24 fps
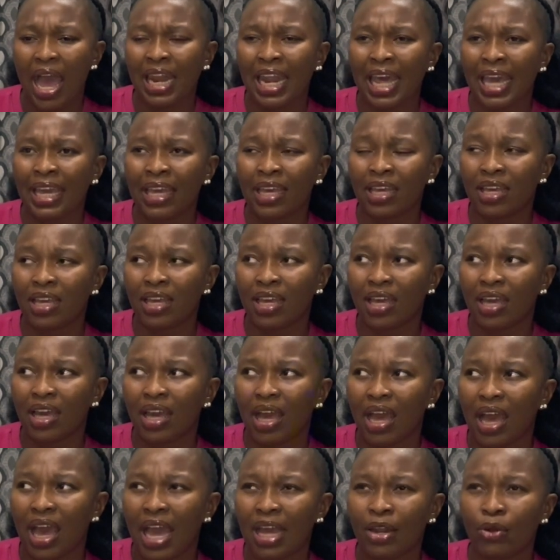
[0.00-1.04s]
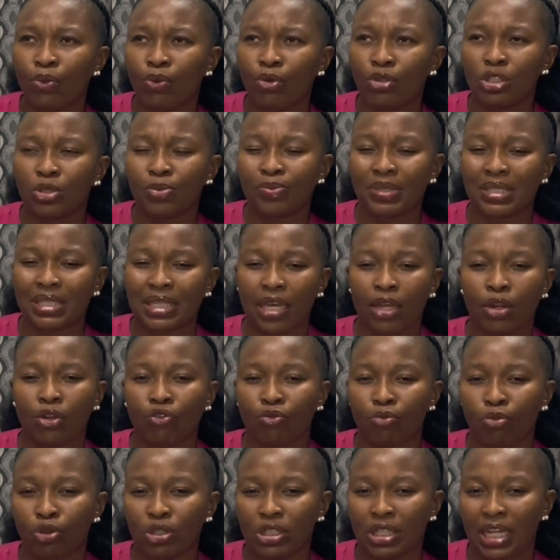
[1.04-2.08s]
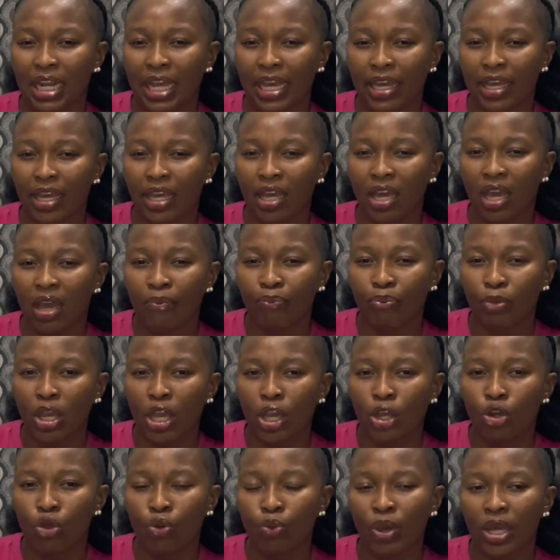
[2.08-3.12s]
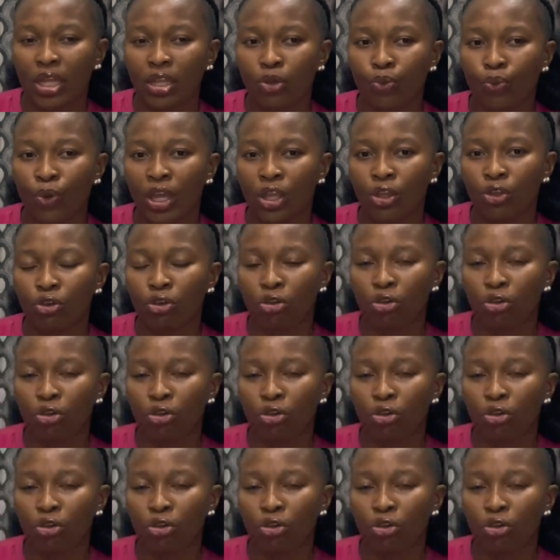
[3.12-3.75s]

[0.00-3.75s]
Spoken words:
Like, I don't want to be scared of money. Like, you know, when